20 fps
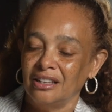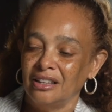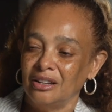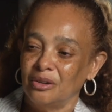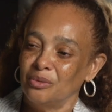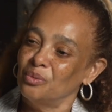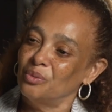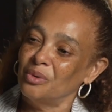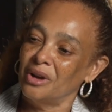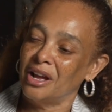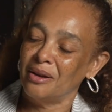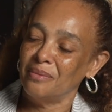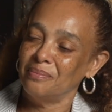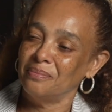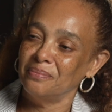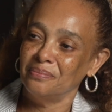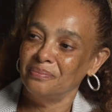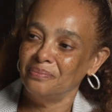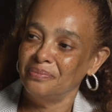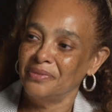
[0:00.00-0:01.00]
You know,
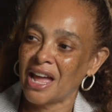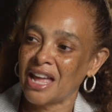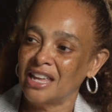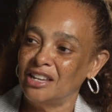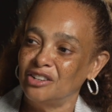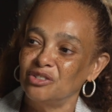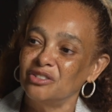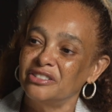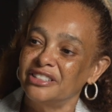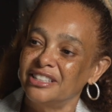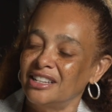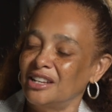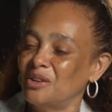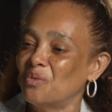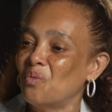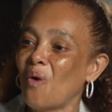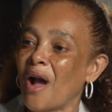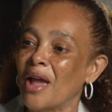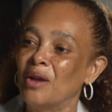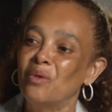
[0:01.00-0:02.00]
I'm not interested in
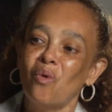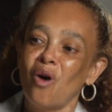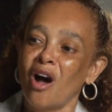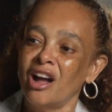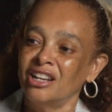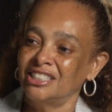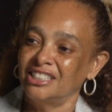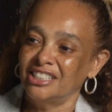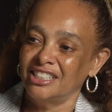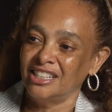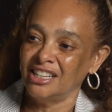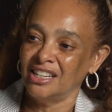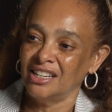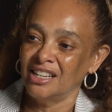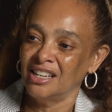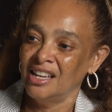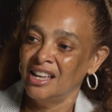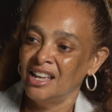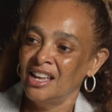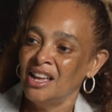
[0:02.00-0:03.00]
whitewashing
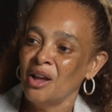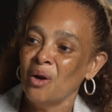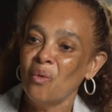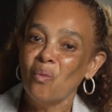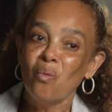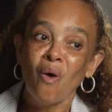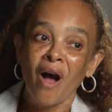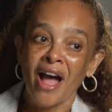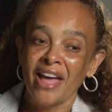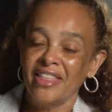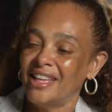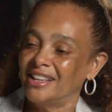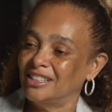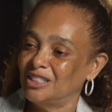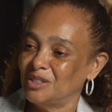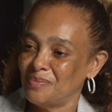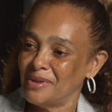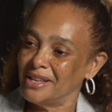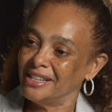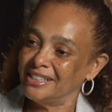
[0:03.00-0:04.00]
why that
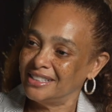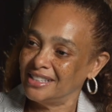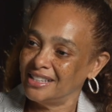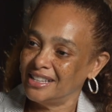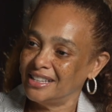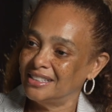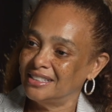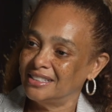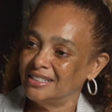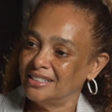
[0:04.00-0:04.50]
space has